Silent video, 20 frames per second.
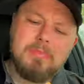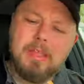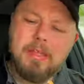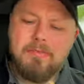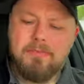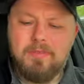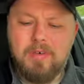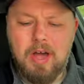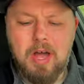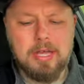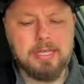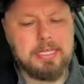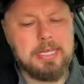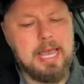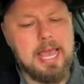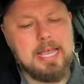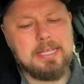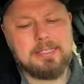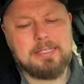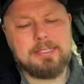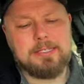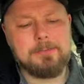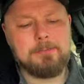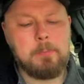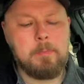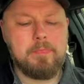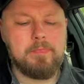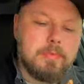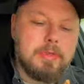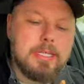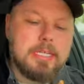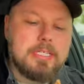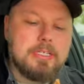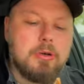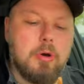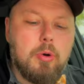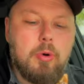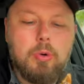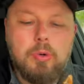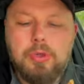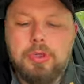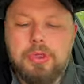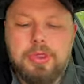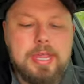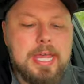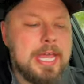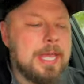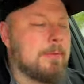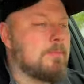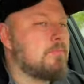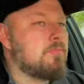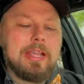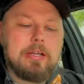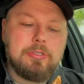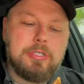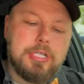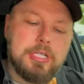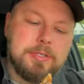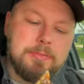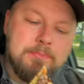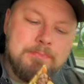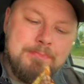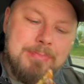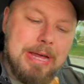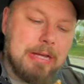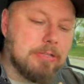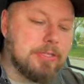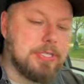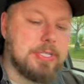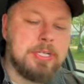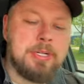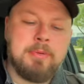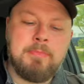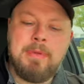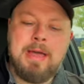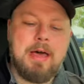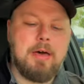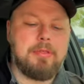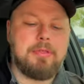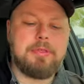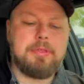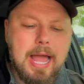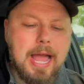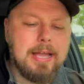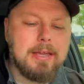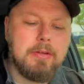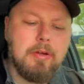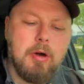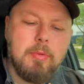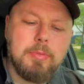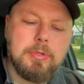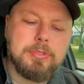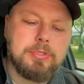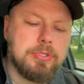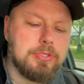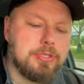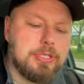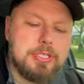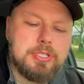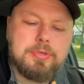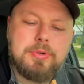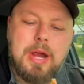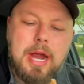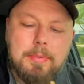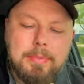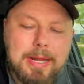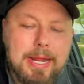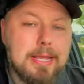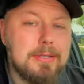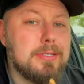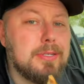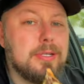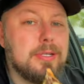F yes. This whole thing just melts in your mouth. I can almost just describe it as a